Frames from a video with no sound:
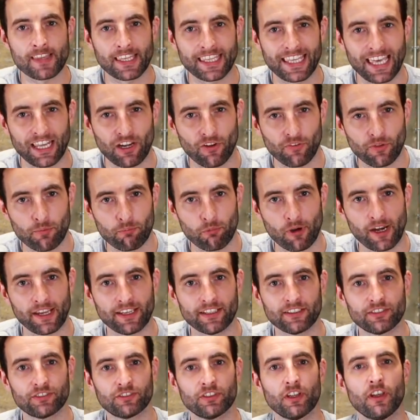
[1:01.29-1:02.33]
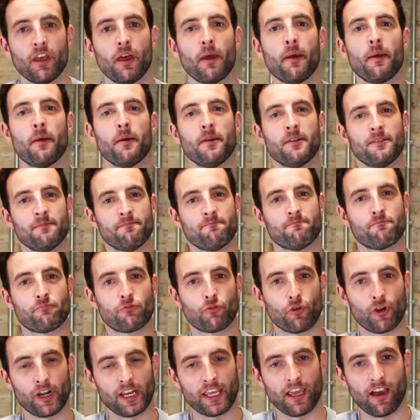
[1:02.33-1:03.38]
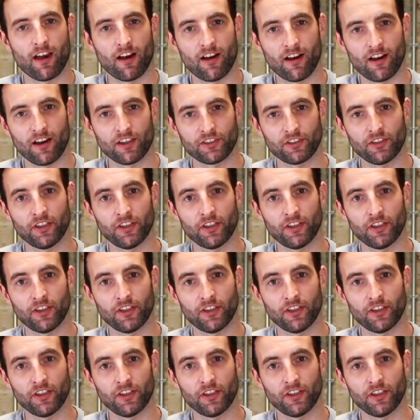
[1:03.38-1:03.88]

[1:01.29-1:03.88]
get on the brakes pretty hard